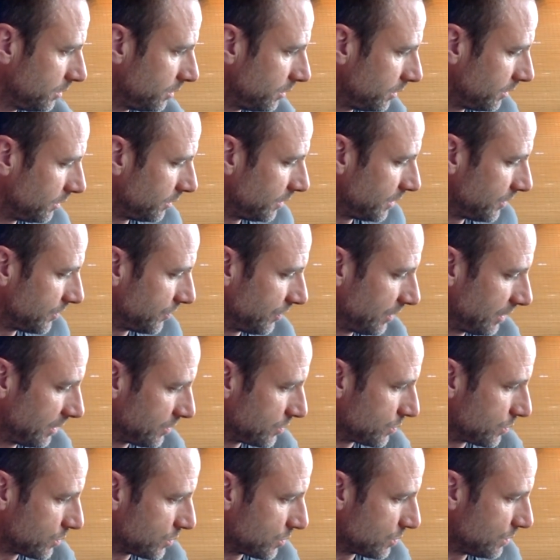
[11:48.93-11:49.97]
No, that's not
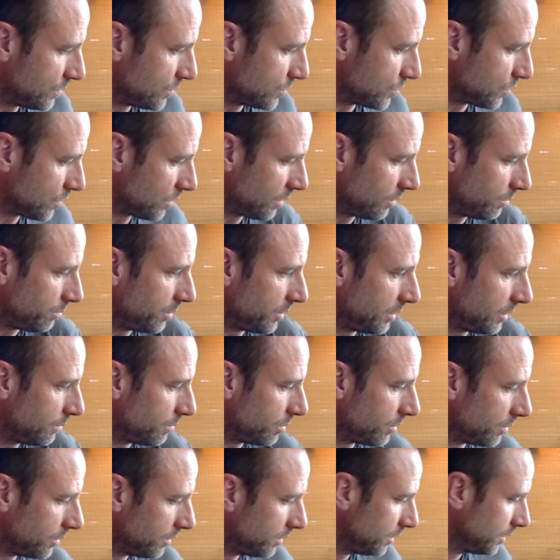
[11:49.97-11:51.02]
supposed to be scrap paper.
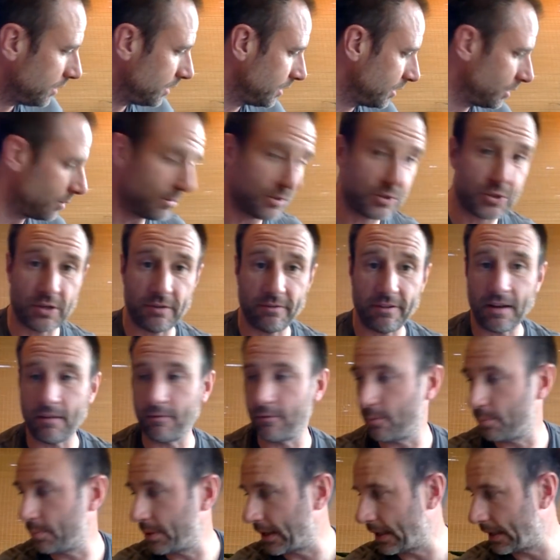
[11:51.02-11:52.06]
Let me see if I have
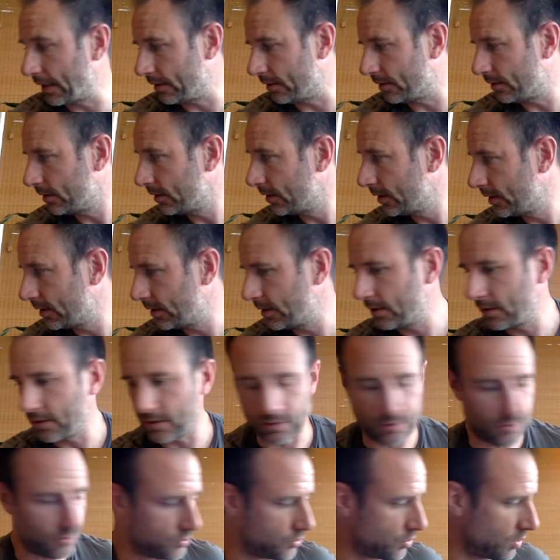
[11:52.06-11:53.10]
a pen.
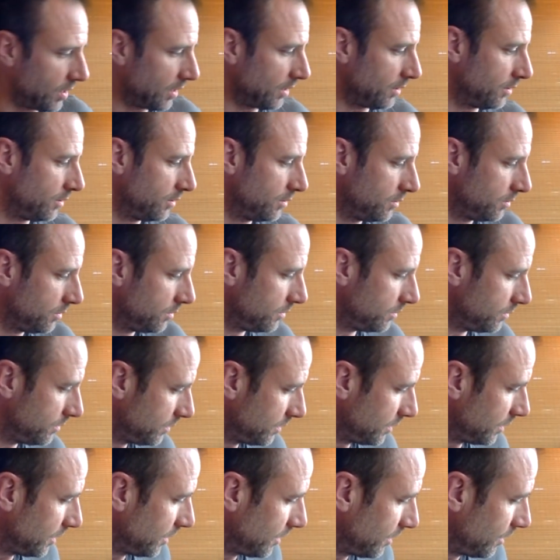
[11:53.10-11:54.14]
I'm try to.
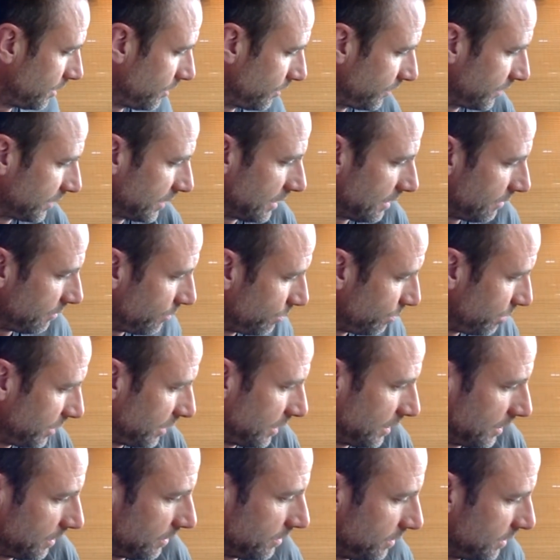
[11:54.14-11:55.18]
I don't think I have a
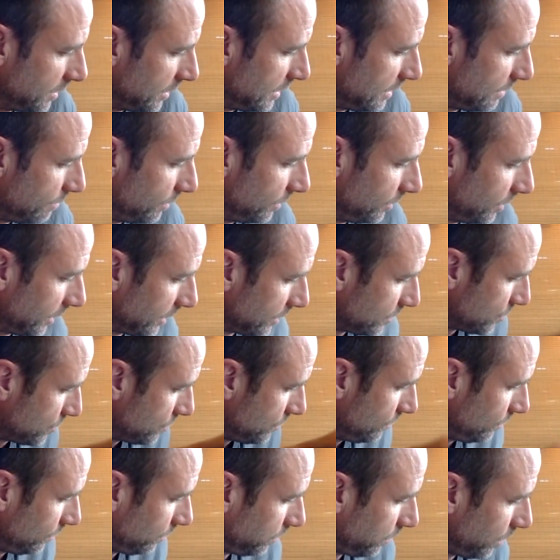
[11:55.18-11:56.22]
pen. I've been like
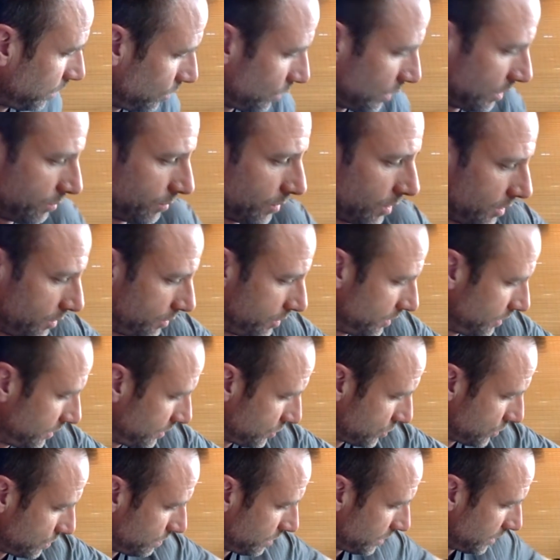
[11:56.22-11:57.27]
low on. Oh no,
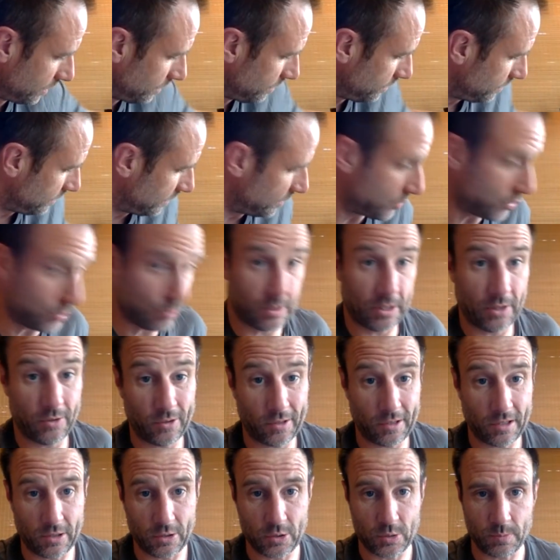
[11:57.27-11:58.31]
here's a pen. This is my
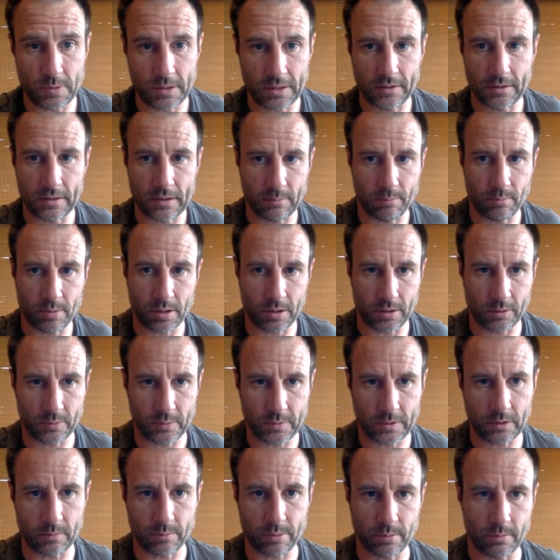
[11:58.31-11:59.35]
daughter's pen that I borrowed
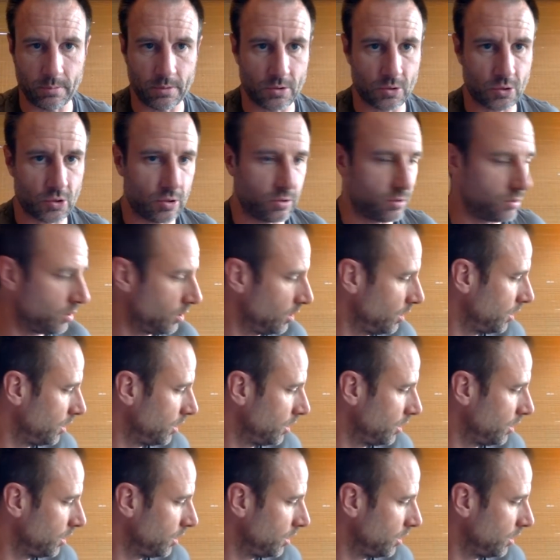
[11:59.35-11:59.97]
without permission.